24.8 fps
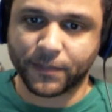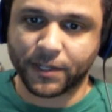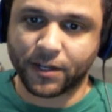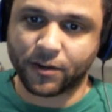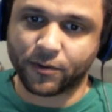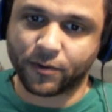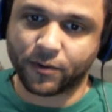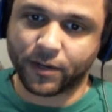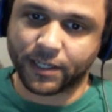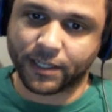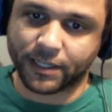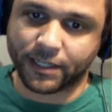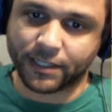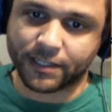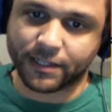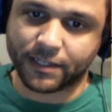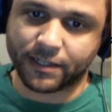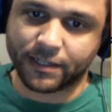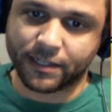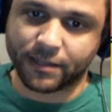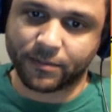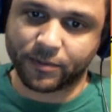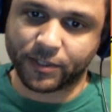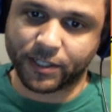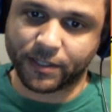Oh great, it's
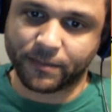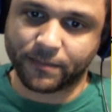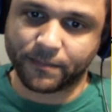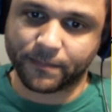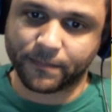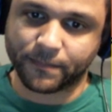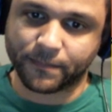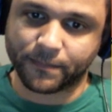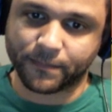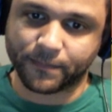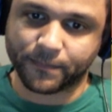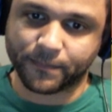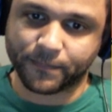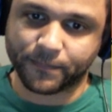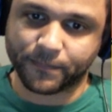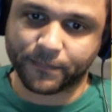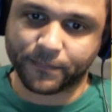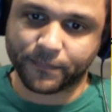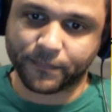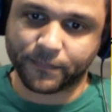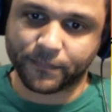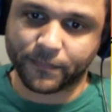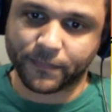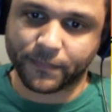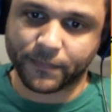gonna double deep.
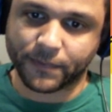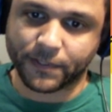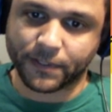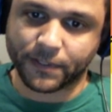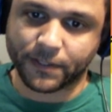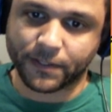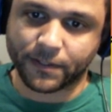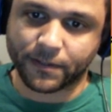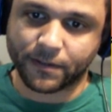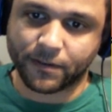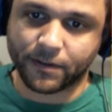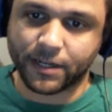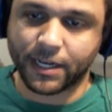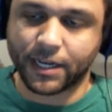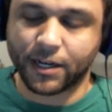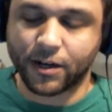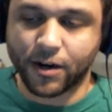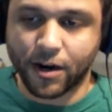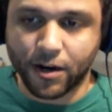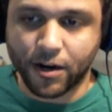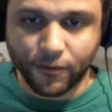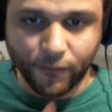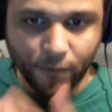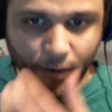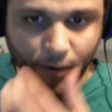Okay,
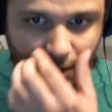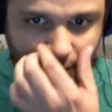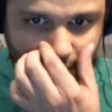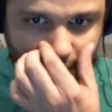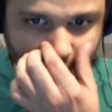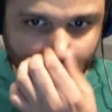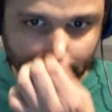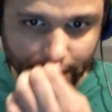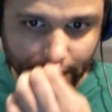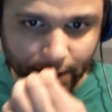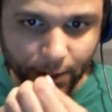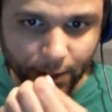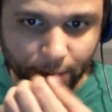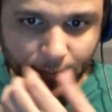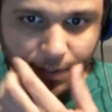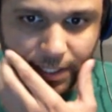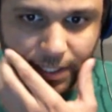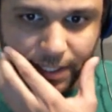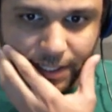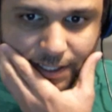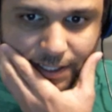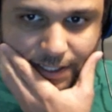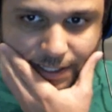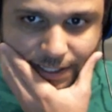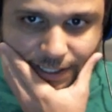Gardevoir doesn't know
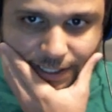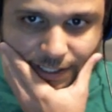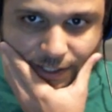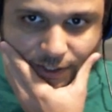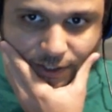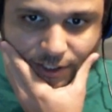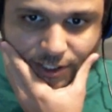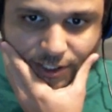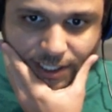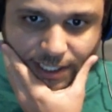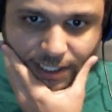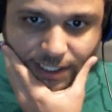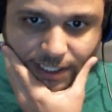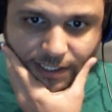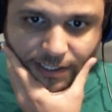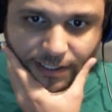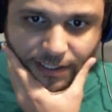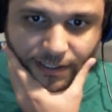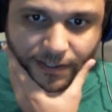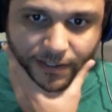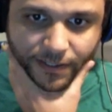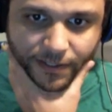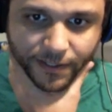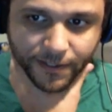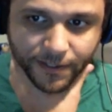anything, it looks like.
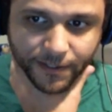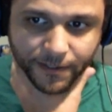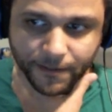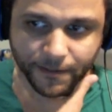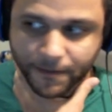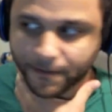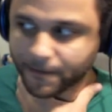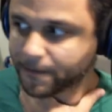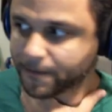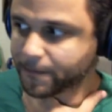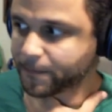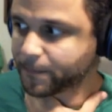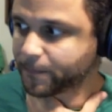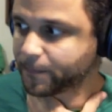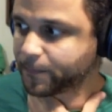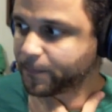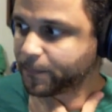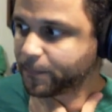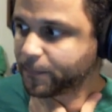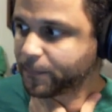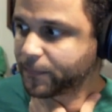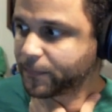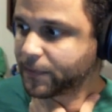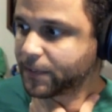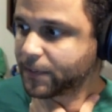Oh my
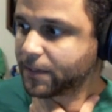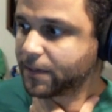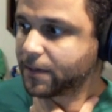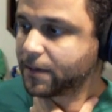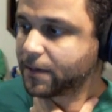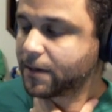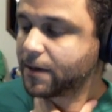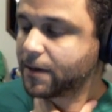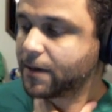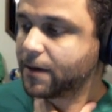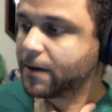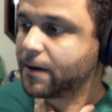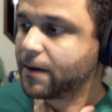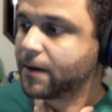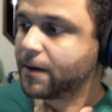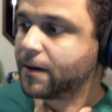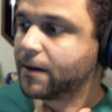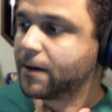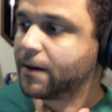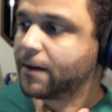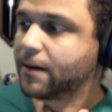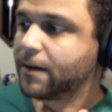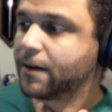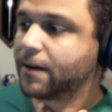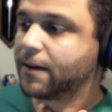god, I lost...
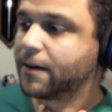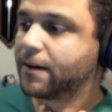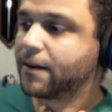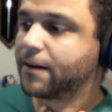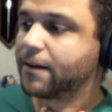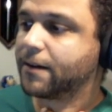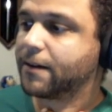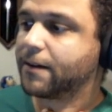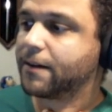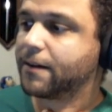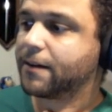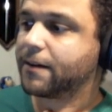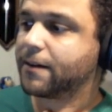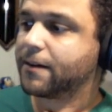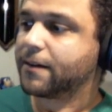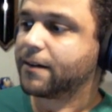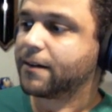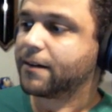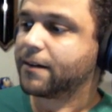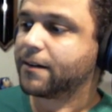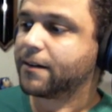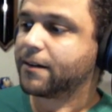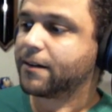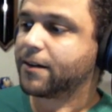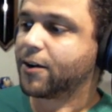He
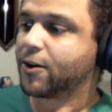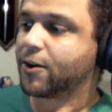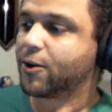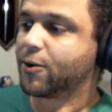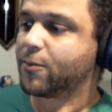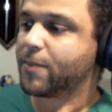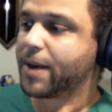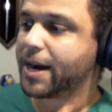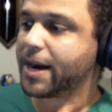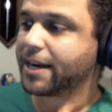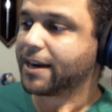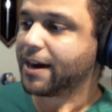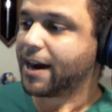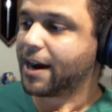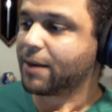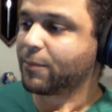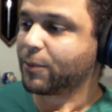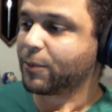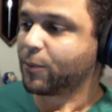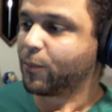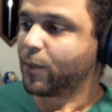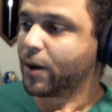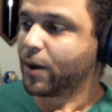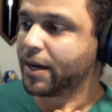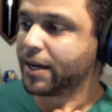one-shot me. Oh my god,
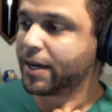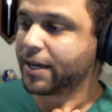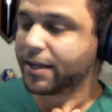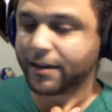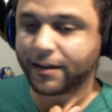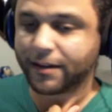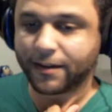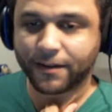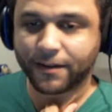with what?